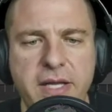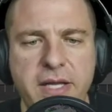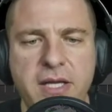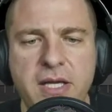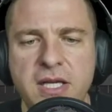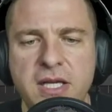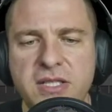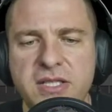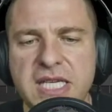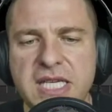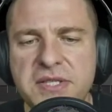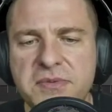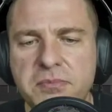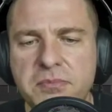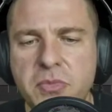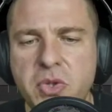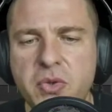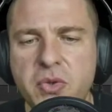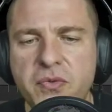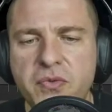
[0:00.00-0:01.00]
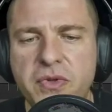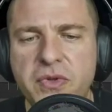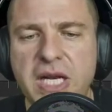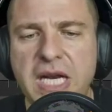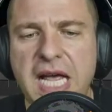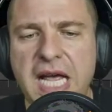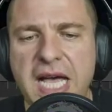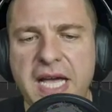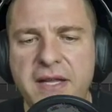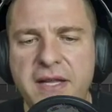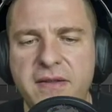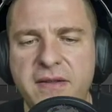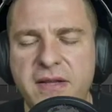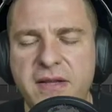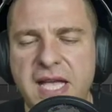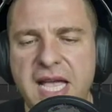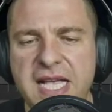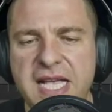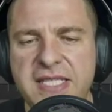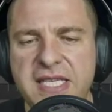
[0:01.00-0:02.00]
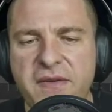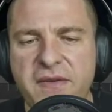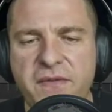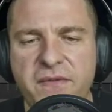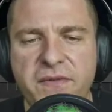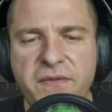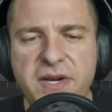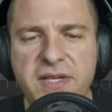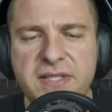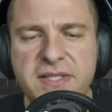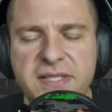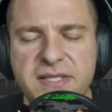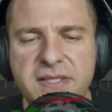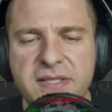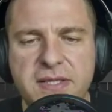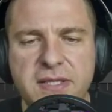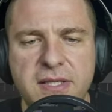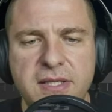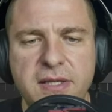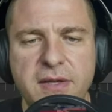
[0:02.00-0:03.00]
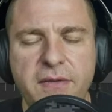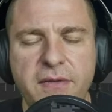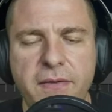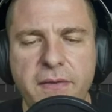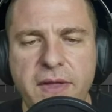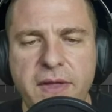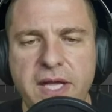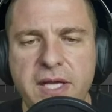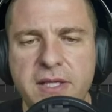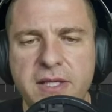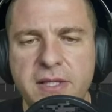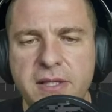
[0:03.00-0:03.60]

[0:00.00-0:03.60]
just move the light as a first thing